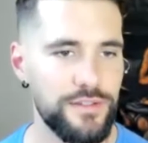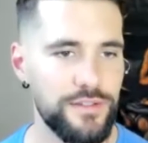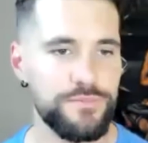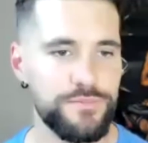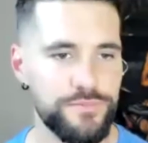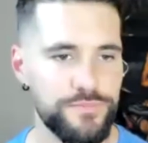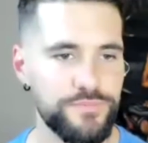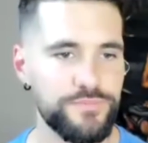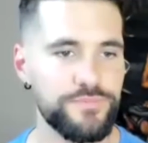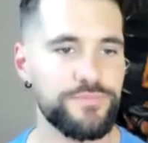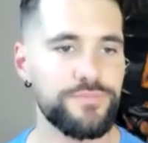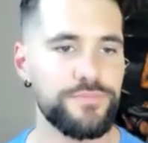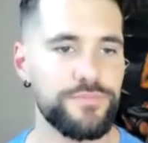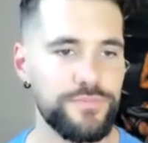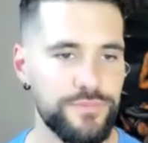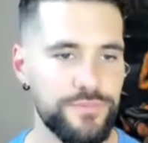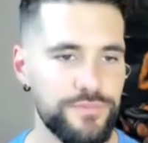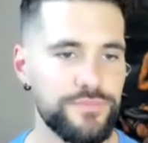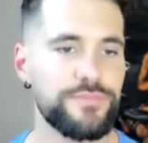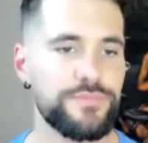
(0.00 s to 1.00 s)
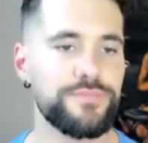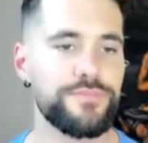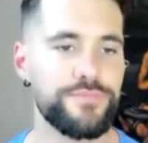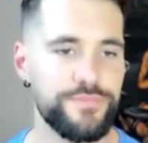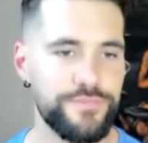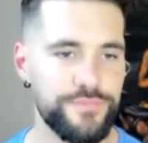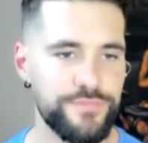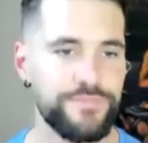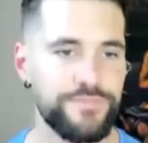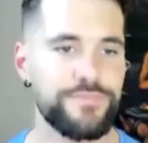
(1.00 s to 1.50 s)
Hide your sin
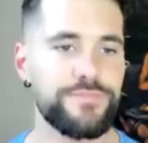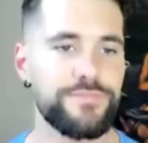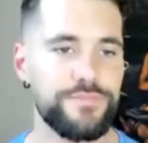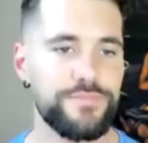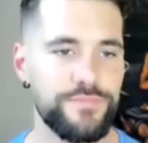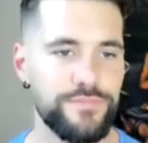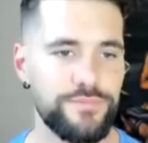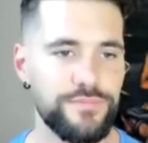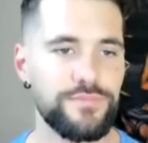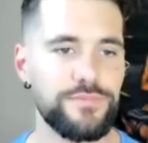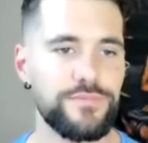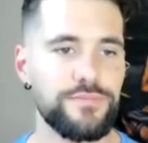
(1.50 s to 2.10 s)
because there's something